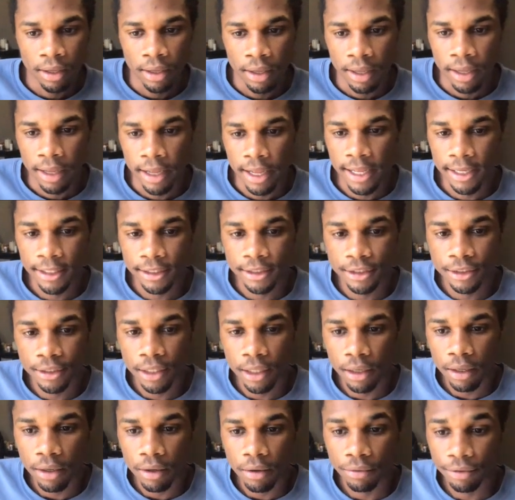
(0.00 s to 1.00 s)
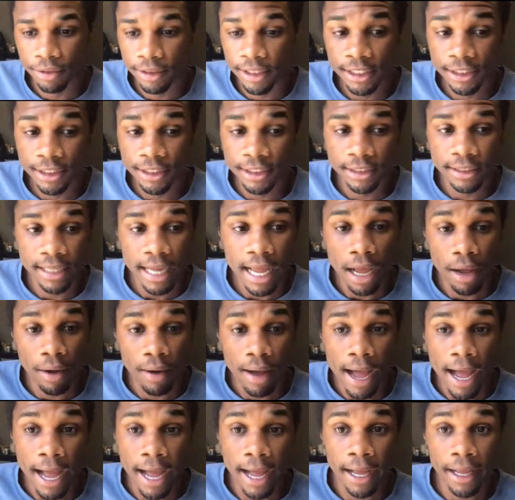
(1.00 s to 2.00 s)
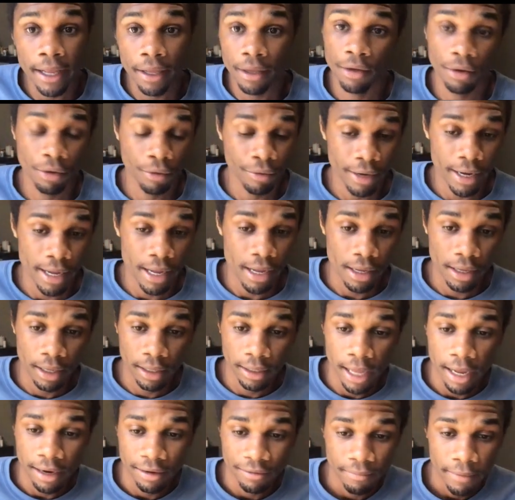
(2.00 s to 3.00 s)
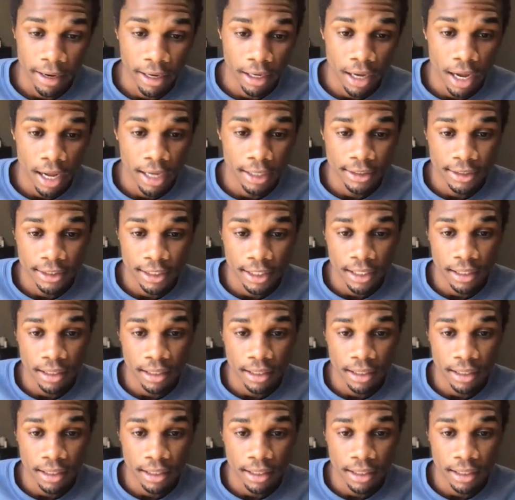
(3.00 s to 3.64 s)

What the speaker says: And so this is how I create a lot of my content.